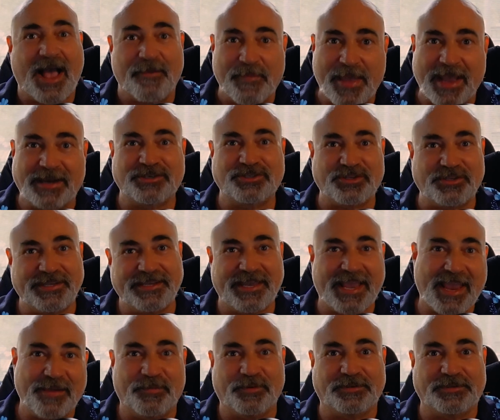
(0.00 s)
I'm actually
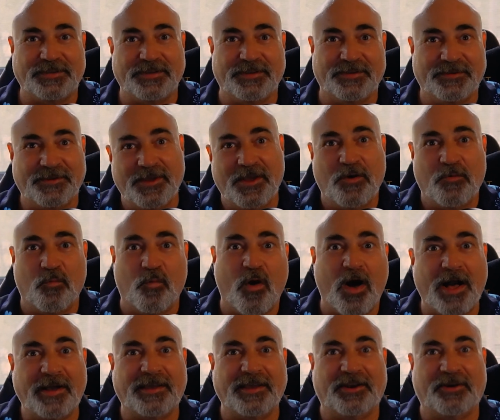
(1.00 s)
able to
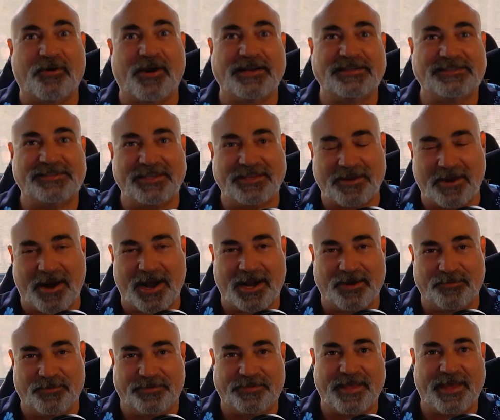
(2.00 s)
walk across the
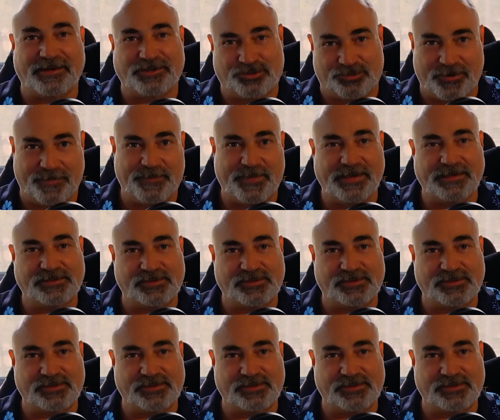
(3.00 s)
yard without tripping,